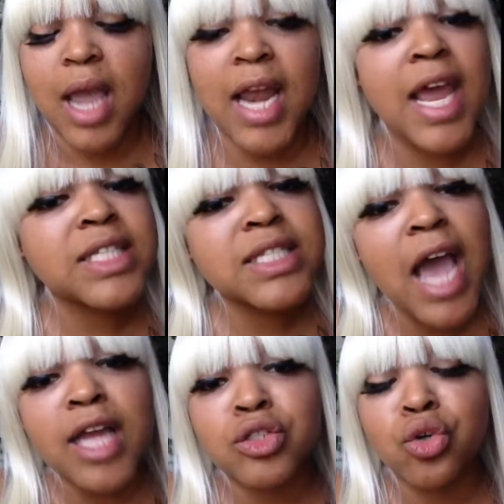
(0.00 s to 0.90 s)
And let's
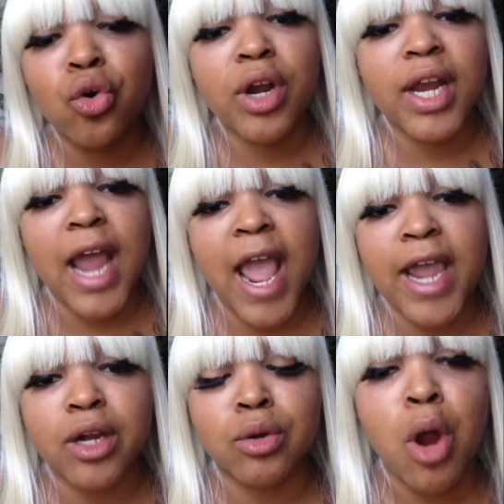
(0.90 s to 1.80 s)
not do it in
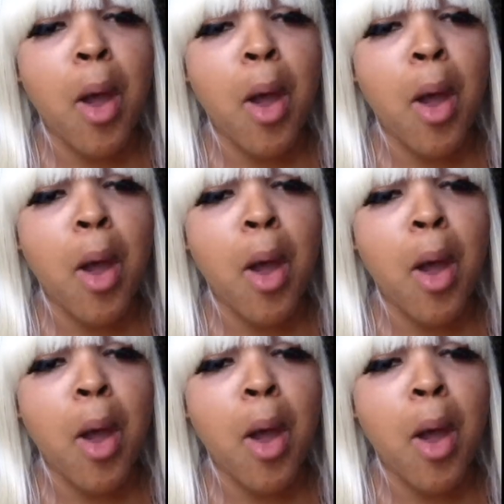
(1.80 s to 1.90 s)
anger.